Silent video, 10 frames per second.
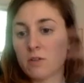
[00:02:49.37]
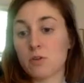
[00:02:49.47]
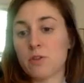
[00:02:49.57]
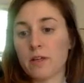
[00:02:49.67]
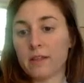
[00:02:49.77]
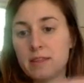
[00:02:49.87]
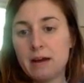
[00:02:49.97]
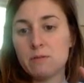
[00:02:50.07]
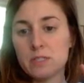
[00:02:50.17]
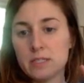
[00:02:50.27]
or
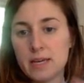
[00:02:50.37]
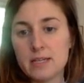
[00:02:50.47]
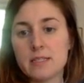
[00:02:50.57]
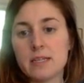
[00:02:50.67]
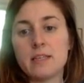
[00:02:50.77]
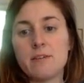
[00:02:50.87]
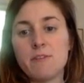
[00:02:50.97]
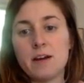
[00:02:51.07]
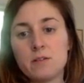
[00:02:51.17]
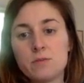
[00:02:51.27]
that was the case, that they
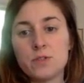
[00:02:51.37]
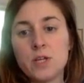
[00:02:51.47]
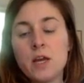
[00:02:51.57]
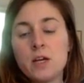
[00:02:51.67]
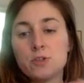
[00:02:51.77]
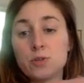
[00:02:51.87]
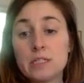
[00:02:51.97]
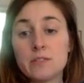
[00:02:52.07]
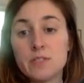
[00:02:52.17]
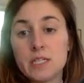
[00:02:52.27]
found
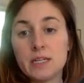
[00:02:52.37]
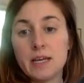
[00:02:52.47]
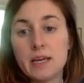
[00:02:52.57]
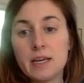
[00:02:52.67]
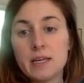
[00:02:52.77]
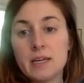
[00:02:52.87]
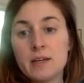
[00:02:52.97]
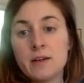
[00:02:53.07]
strands of DNA